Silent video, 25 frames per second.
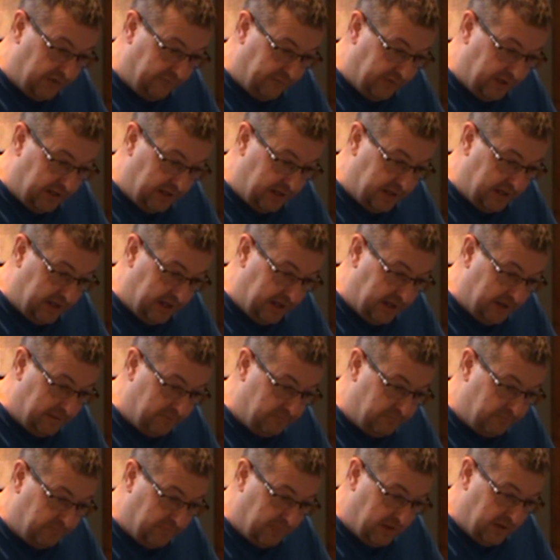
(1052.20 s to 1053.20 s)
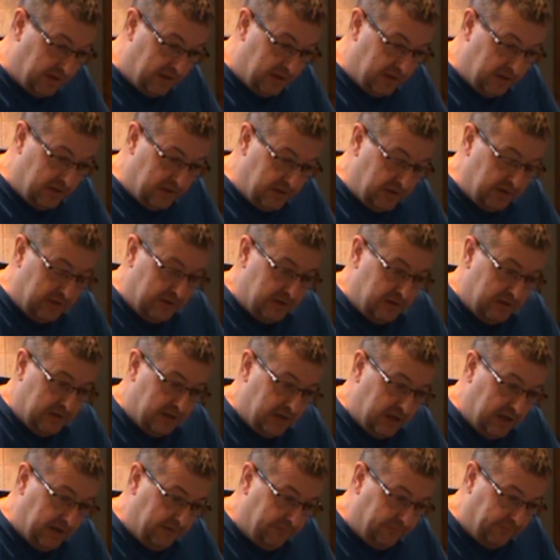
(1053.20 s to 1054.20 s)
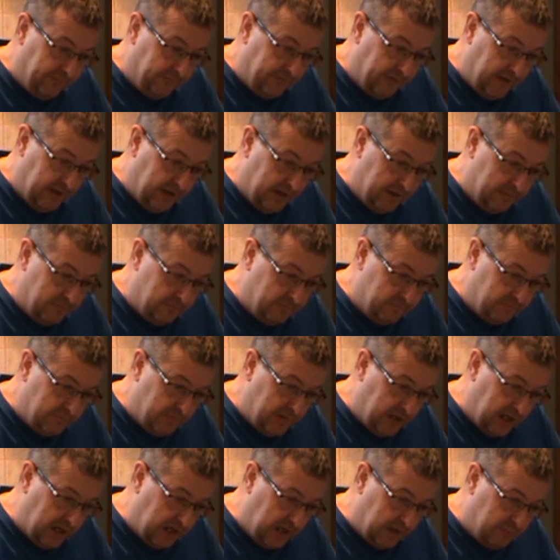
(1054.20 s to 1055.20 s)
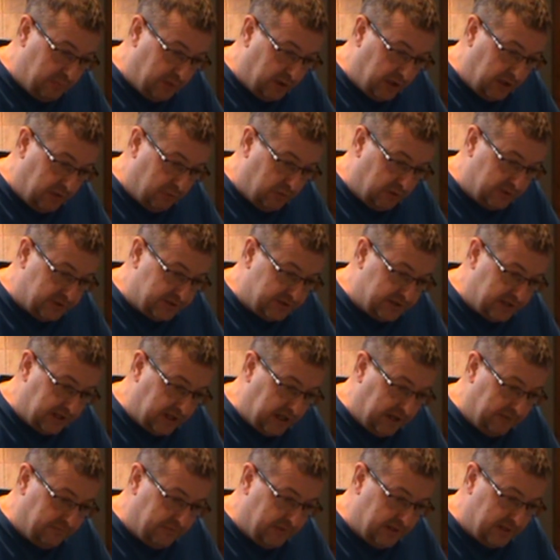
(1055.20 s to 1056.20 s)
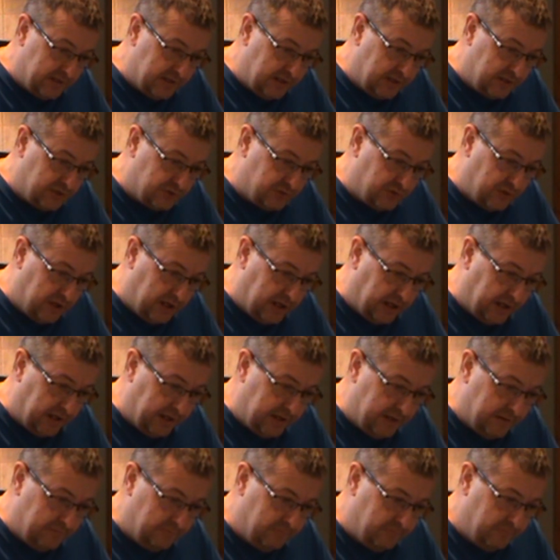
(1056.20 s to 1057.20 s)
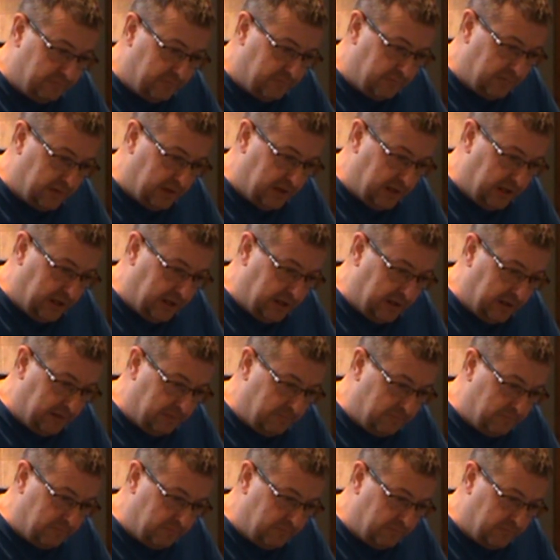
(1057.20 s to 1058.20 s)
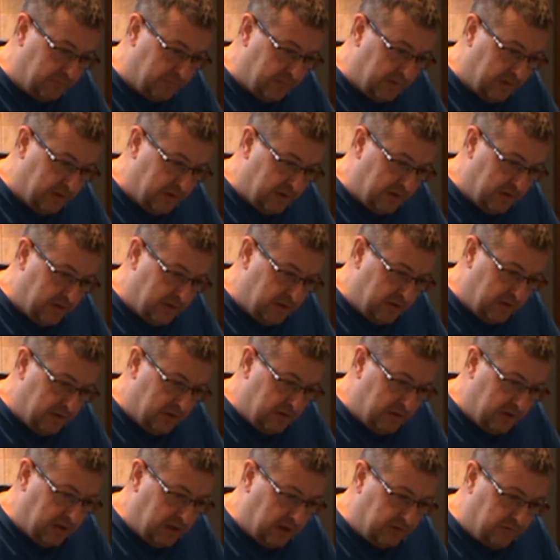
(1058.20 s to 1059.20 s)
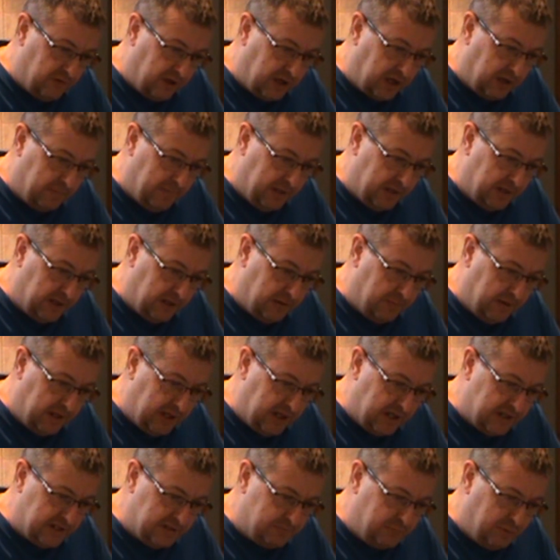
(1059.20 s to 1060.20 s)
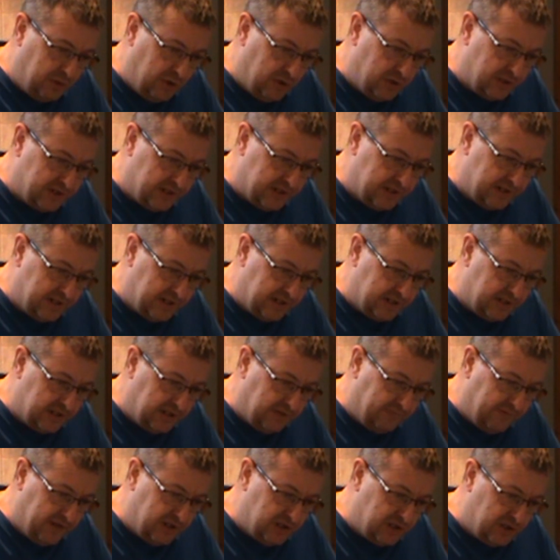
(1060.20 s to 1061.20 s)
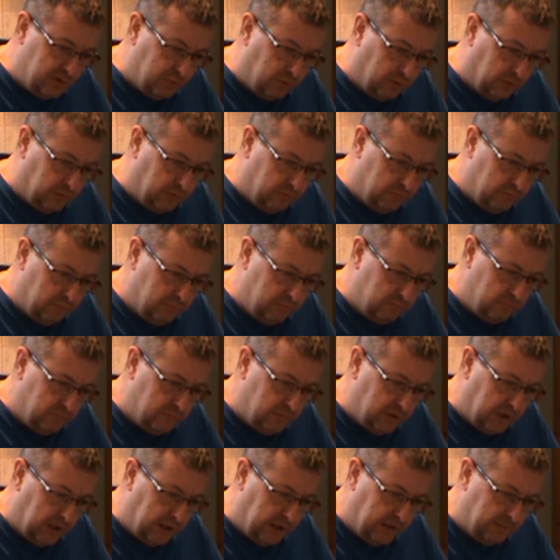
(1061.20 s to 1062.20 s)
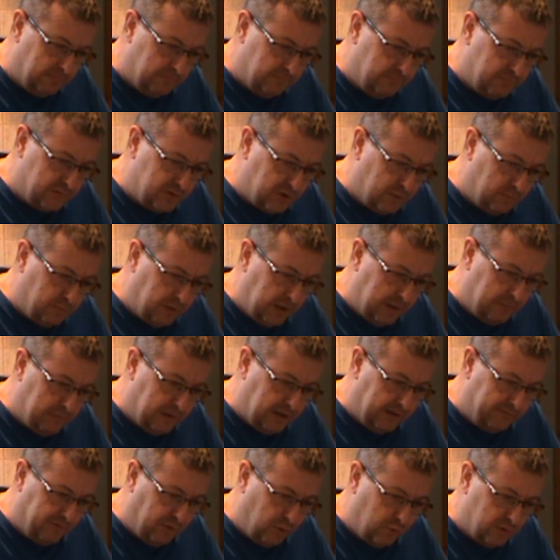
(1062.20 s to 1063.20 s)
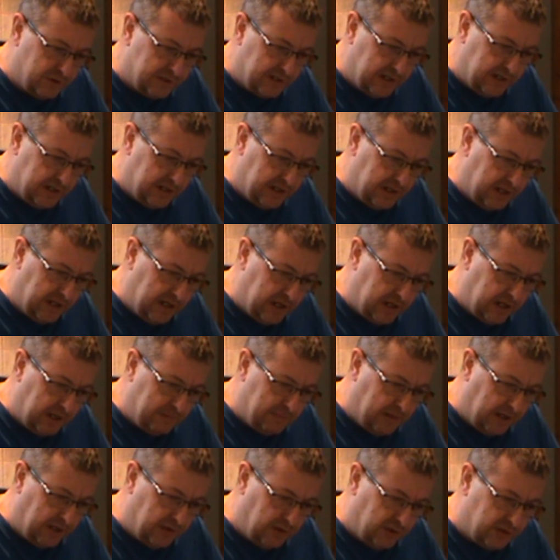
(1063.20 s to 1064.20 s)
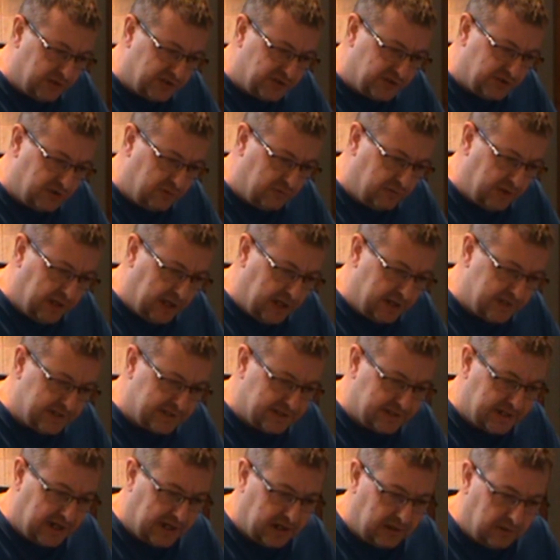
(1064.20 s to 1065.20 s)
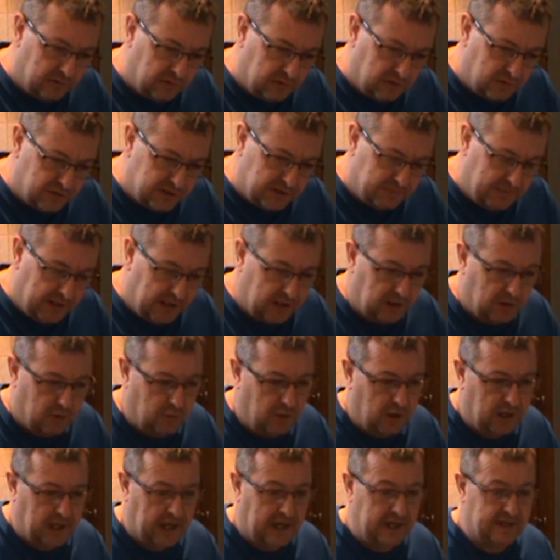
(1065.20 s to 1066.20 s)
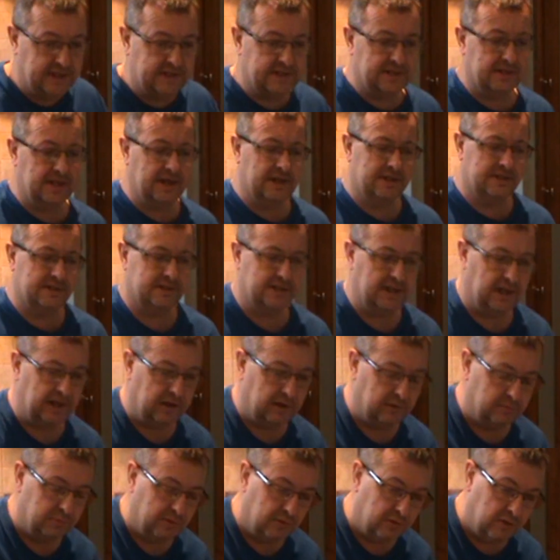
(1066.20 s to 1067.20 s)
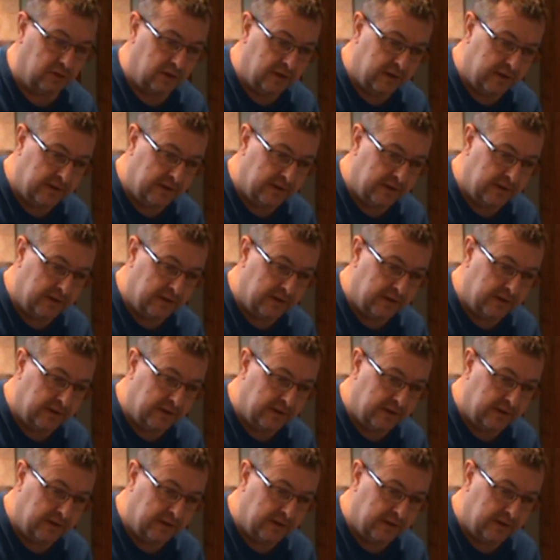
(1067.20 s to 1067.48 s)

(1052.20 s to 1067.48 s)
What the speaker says: I think if anybody wants to give this a try, I'd recommend it. I mean, each person's individual. Some people have OCD and it might not suit their style because it might go against their style, but